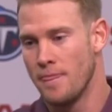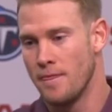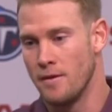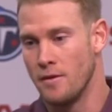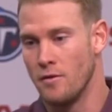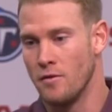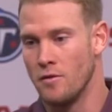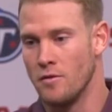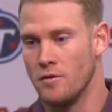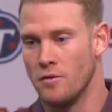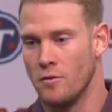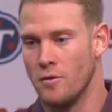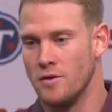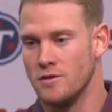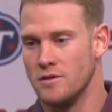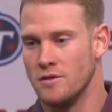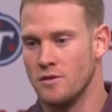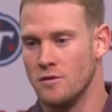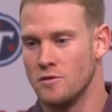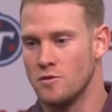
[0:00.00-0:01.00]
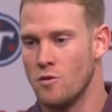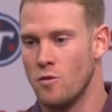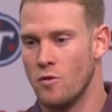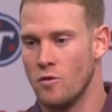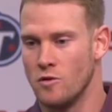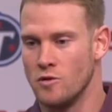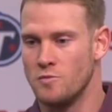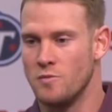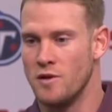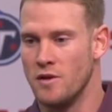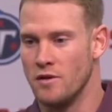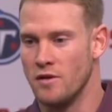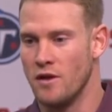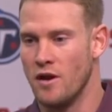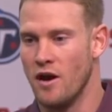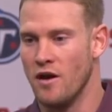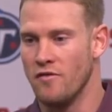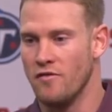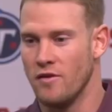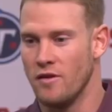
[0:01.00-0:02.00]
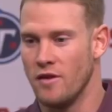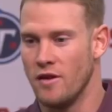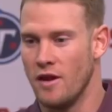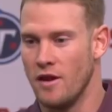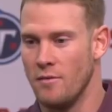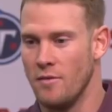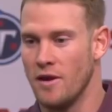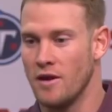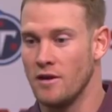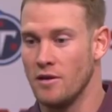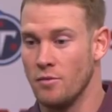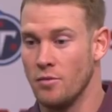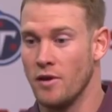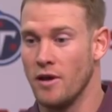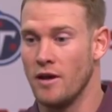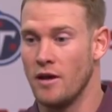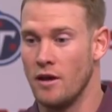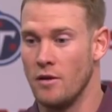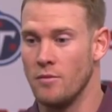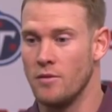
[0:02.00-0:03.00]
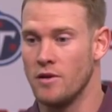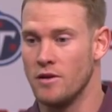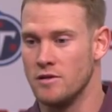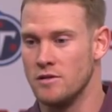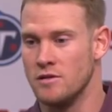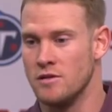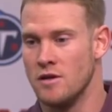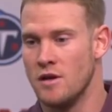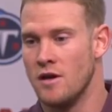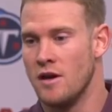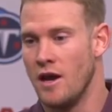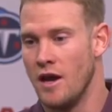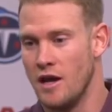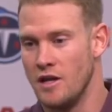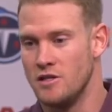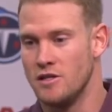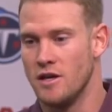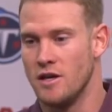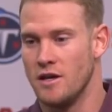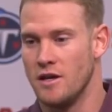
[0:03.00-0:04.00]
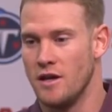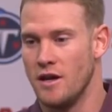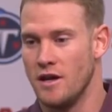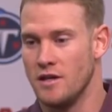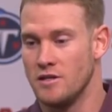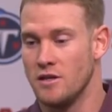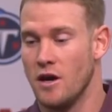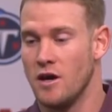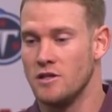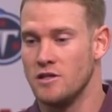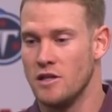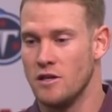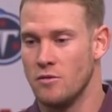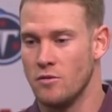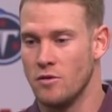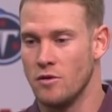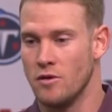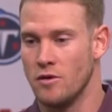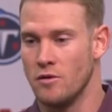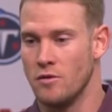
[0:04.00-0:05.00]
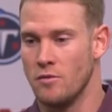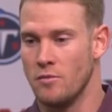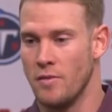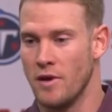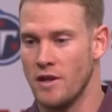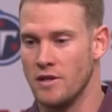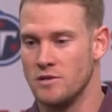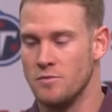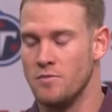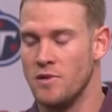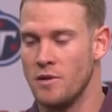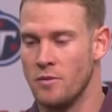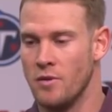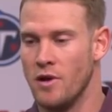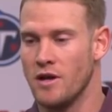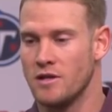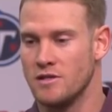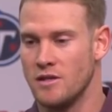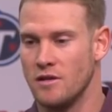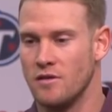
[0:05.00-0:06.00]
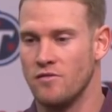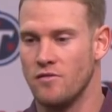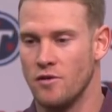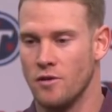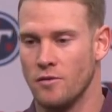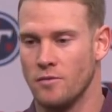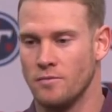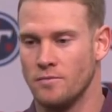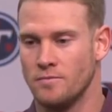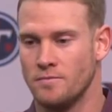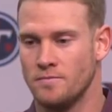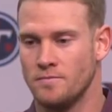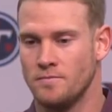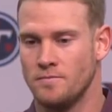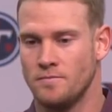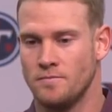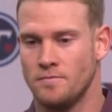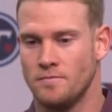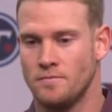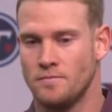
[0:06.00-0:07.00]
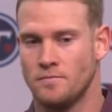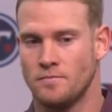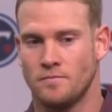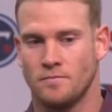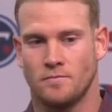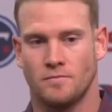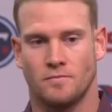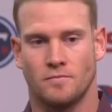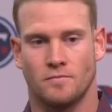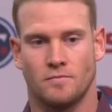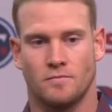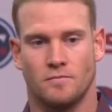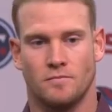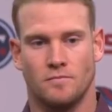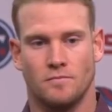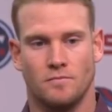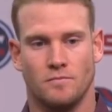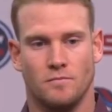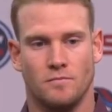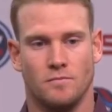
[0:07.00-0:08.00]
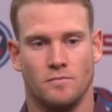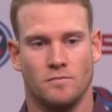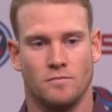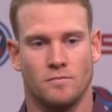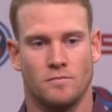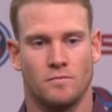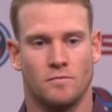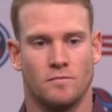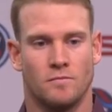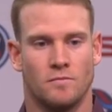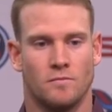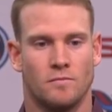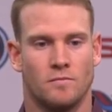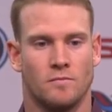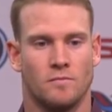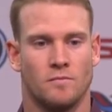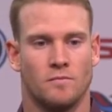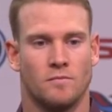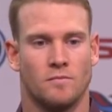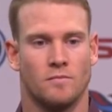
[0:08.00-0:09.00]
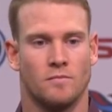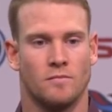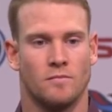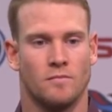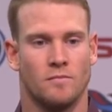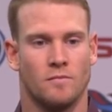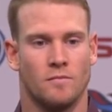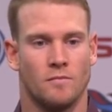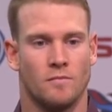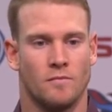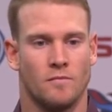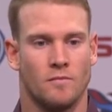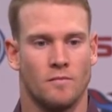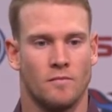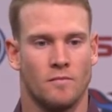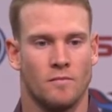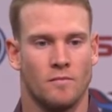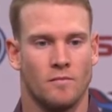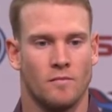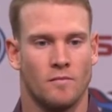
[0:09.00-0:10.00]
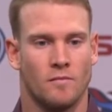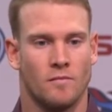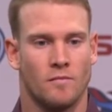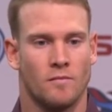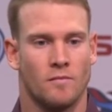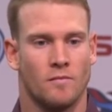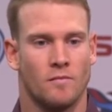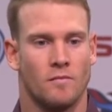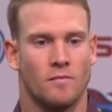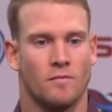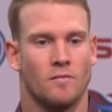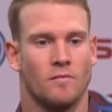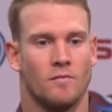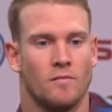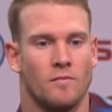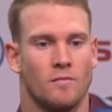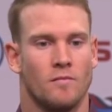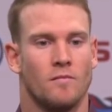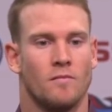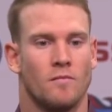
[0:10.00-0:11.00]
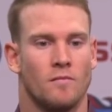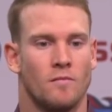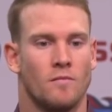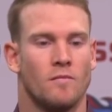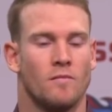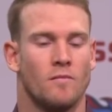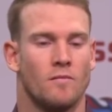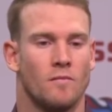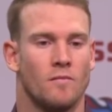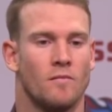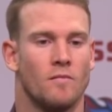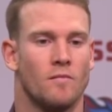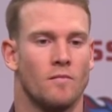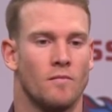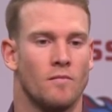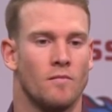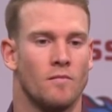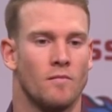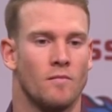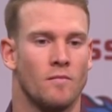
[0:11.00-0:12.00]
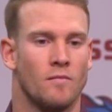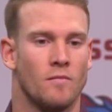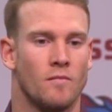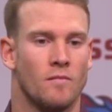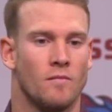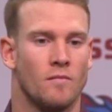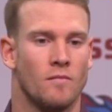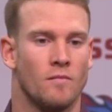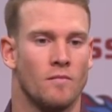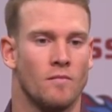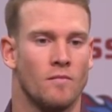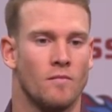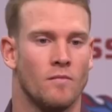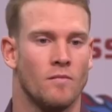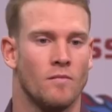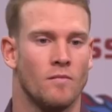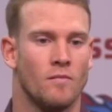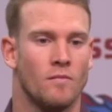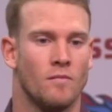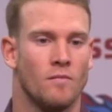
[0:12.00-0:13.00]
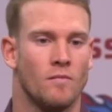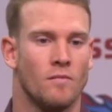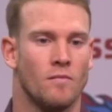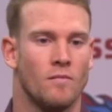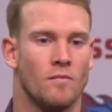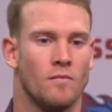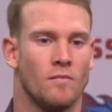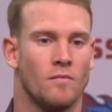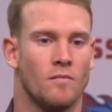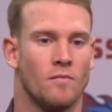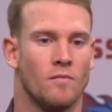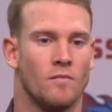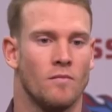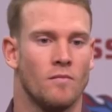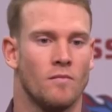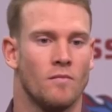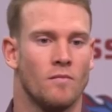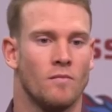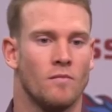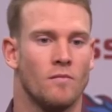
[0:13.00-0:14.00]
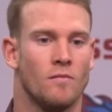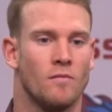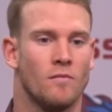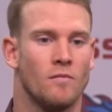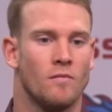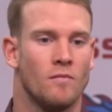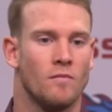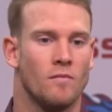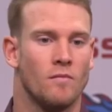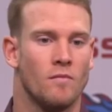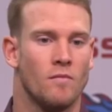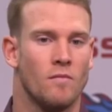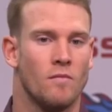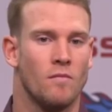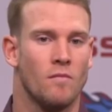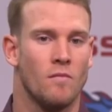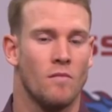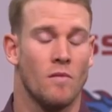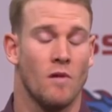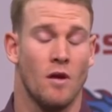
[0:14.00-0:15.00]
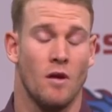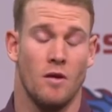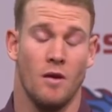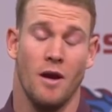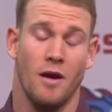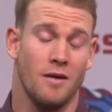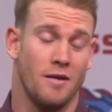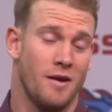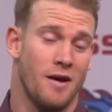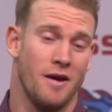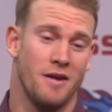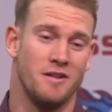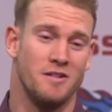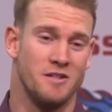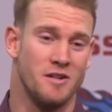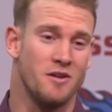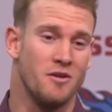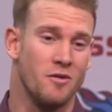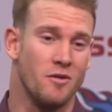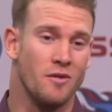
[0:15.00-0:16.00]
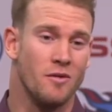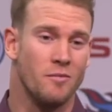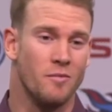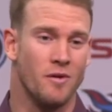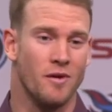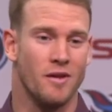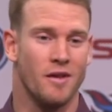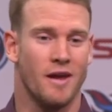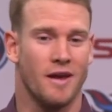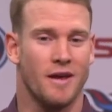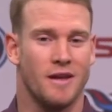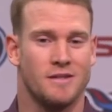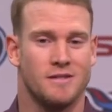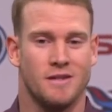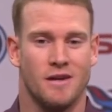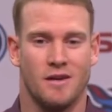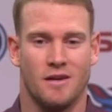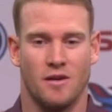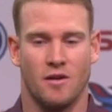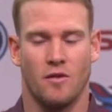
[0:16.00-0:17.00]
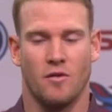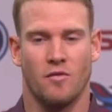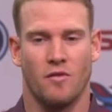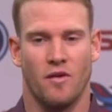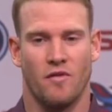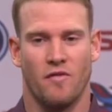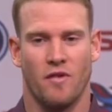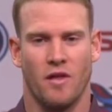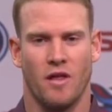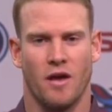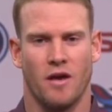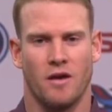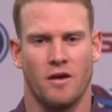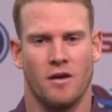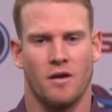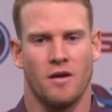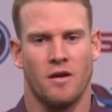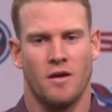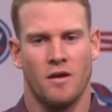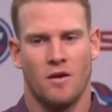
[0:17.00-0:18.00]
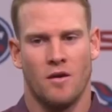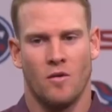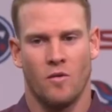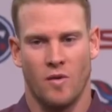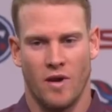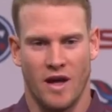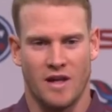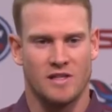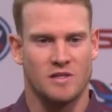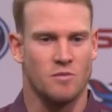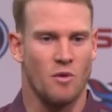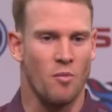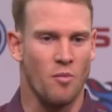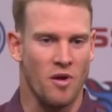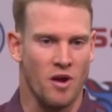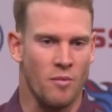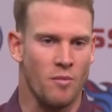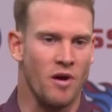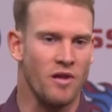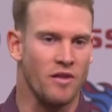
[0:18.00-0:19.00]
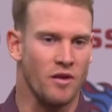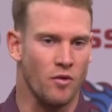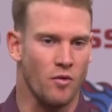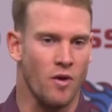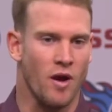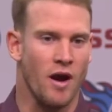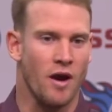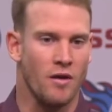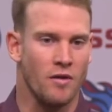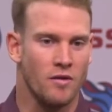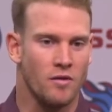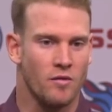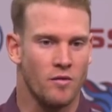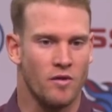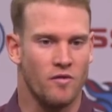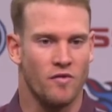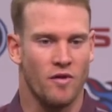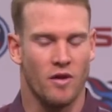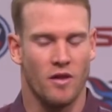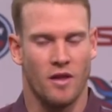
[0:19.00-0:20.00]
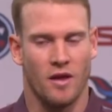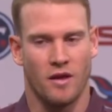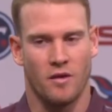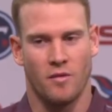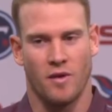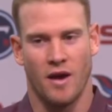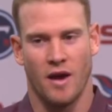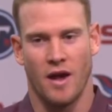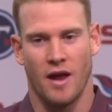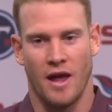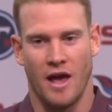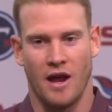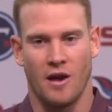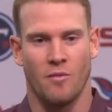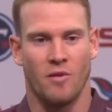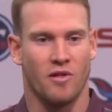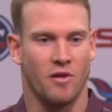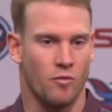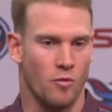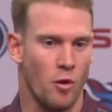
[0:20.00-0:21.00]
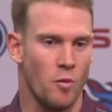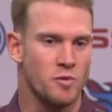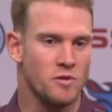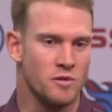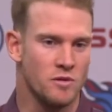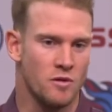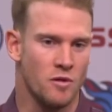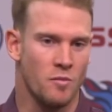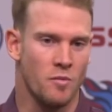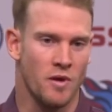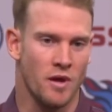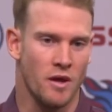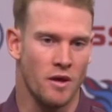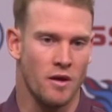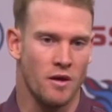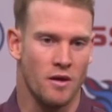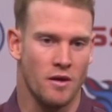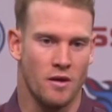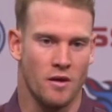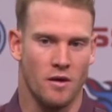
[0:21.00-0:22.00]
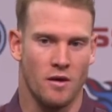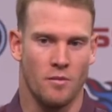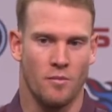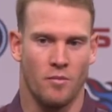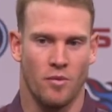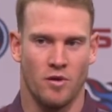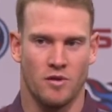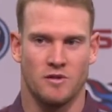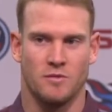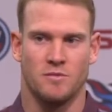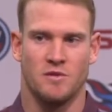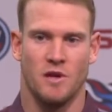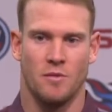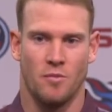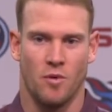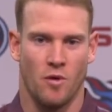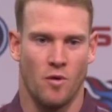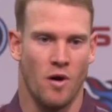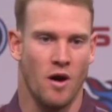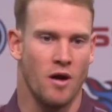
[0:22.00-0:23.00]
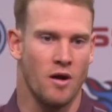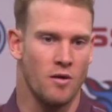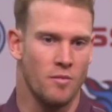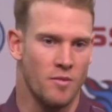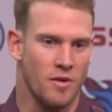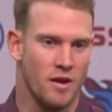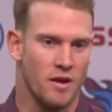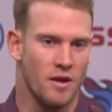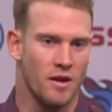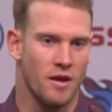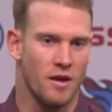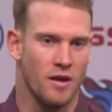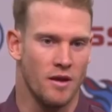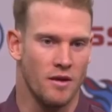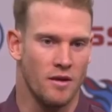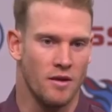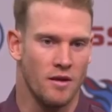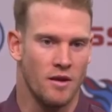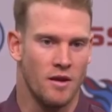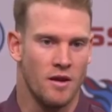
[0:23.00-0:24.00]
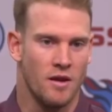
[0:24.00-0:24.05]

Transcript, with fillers: You know, there wasn't those corners peeling off and making the play on him because A.J. and Tajay were making some big blocks down the field. Down 29-20 in fourth, you guys ran the ball 9 out of 10 plays on that drive. That is not the conventional way to do things in this league, is it? And not in general, but like I said, you know, I felt like we had some momentum on the ground. We felt like we kind of had them on the ropes a little bit. Putting some tempo on them, and